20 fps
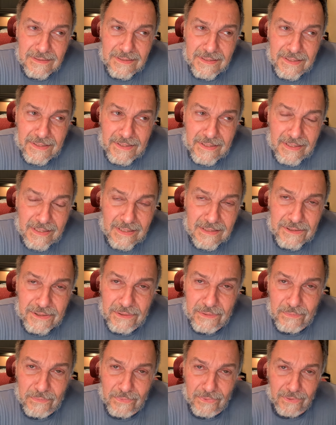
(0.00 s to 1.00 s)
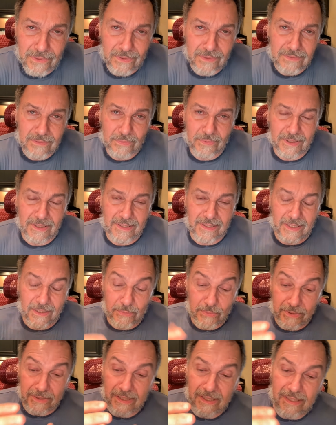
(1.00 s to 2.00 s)
in the ancient world, when they
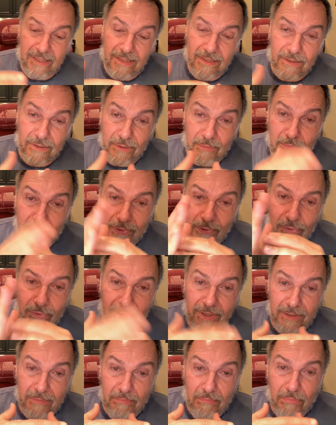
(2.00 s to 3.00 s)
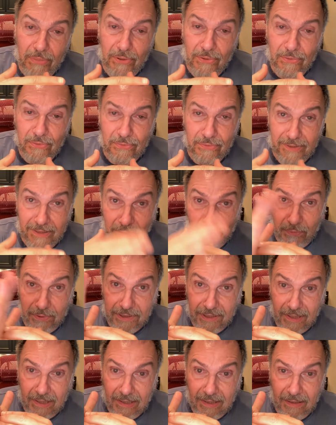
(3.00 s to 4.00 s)
would heal a broken bone that was
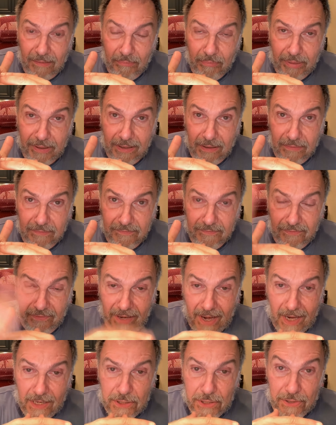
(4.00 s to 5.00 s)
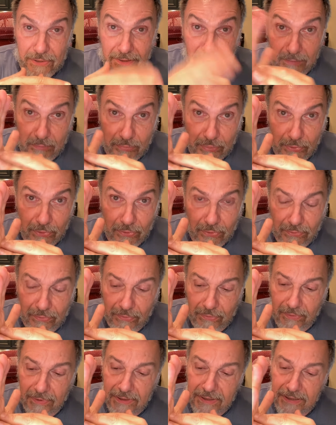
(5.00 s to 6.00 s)
a compound fracture that broke
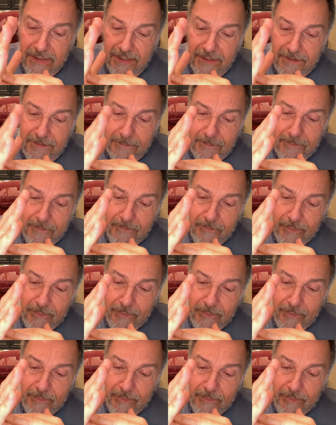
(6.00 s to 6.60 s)
through the skin,